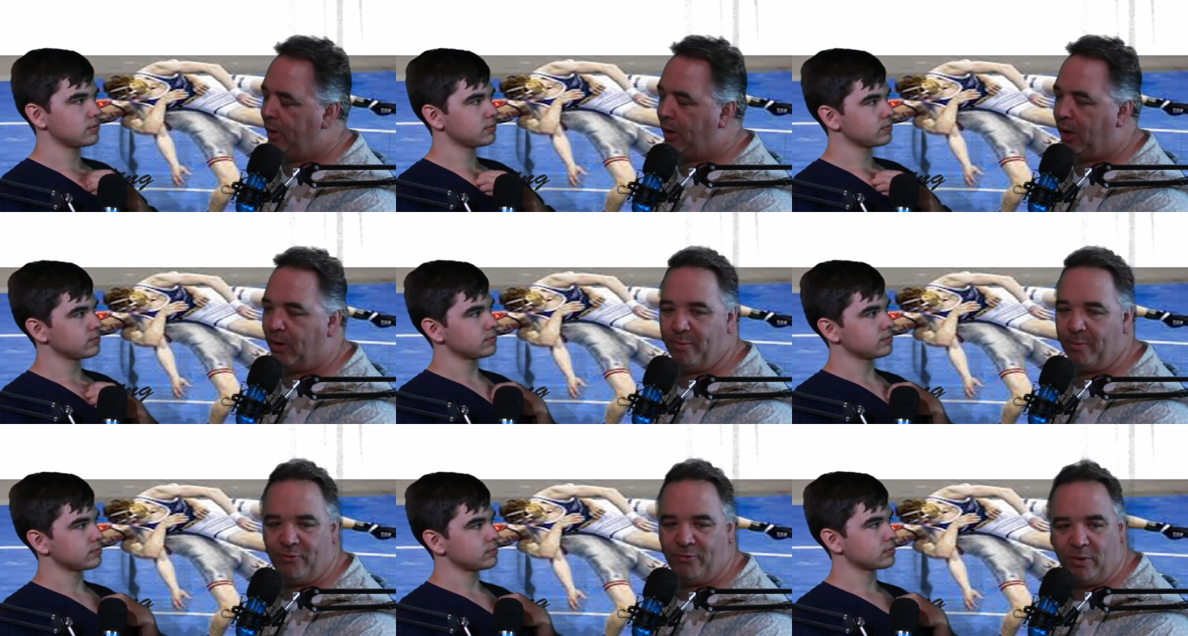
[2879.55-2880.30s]
Speaker 1: All
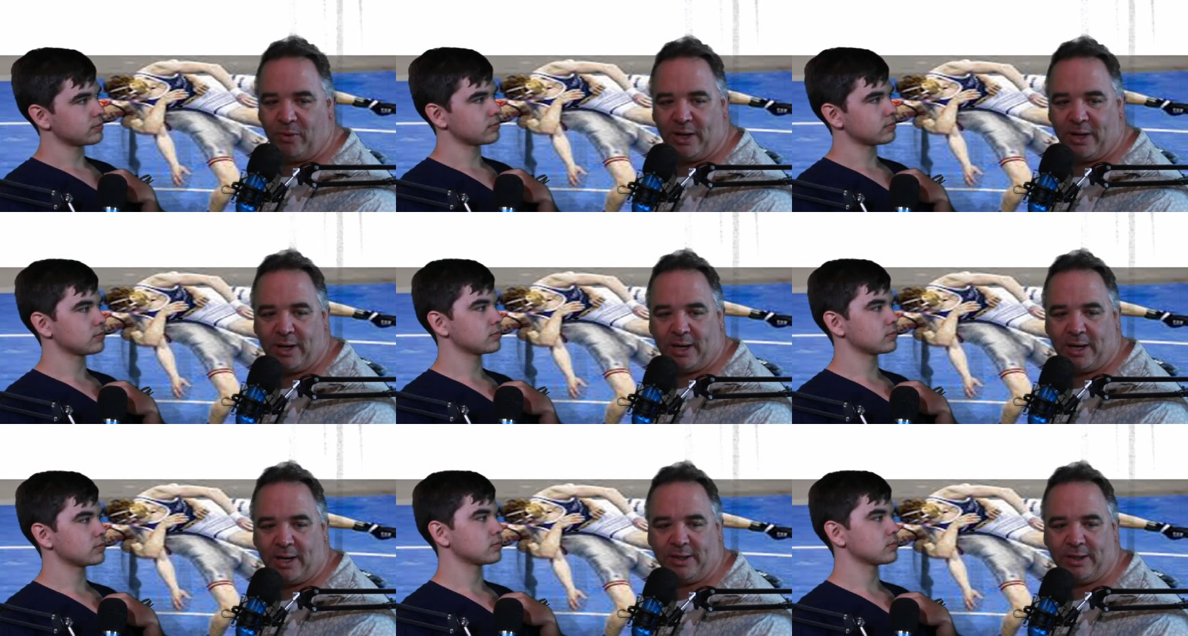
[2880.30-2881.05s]
right, before we head on
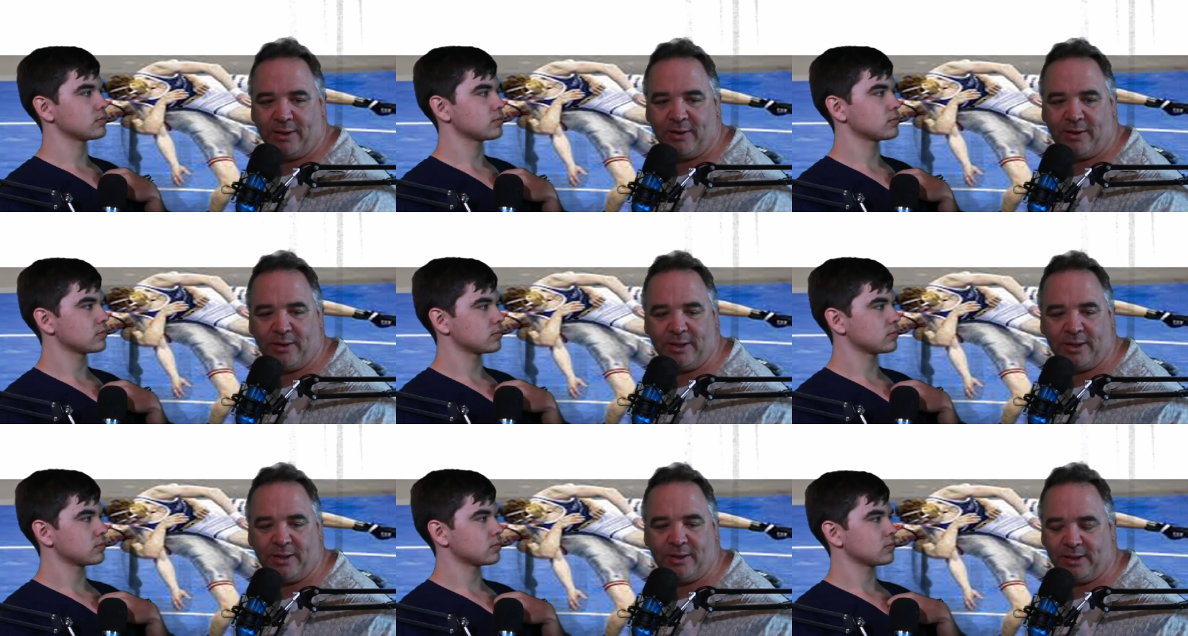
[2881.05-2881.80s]
out, let's hit let's
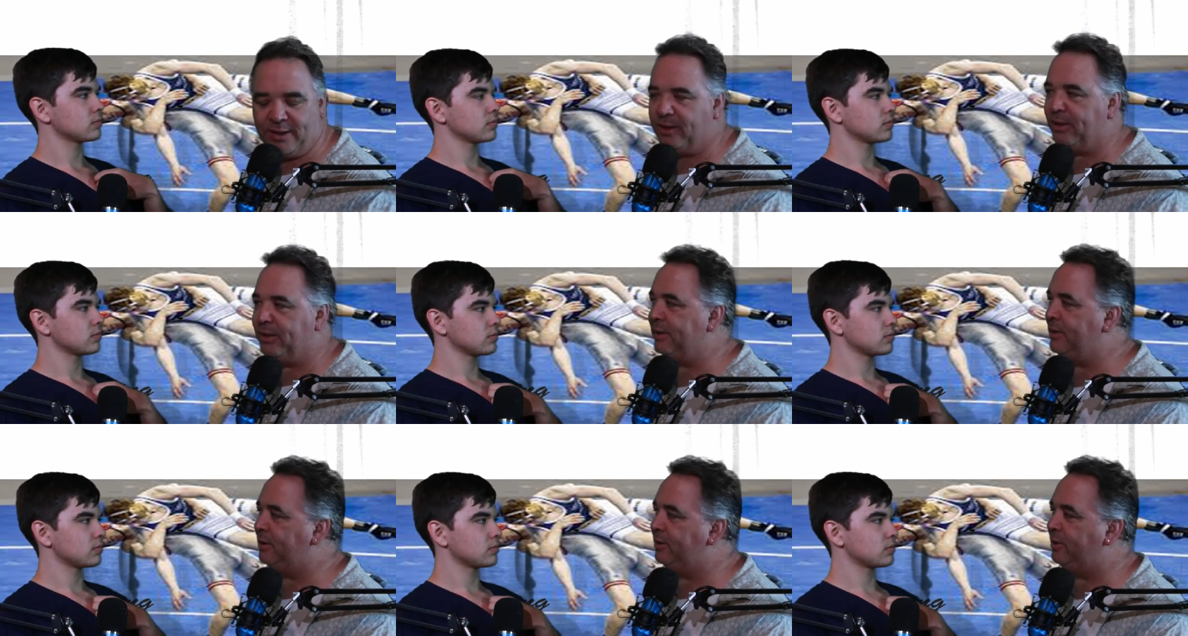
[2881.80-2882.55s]
let's hit the
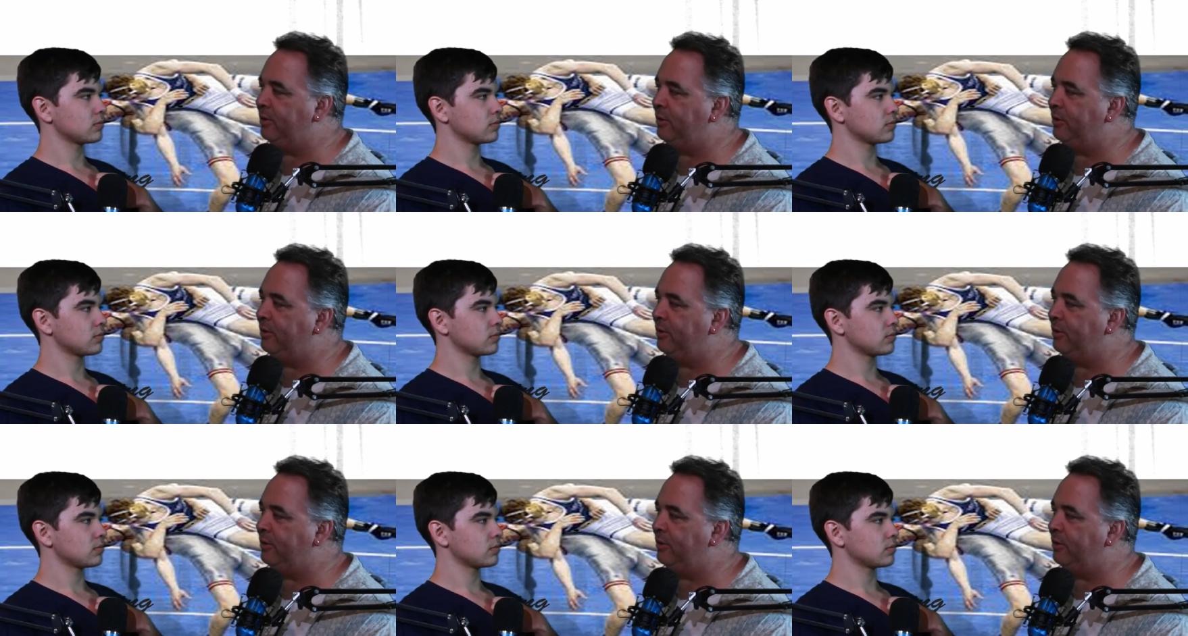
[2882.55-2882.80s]
let's hit the, the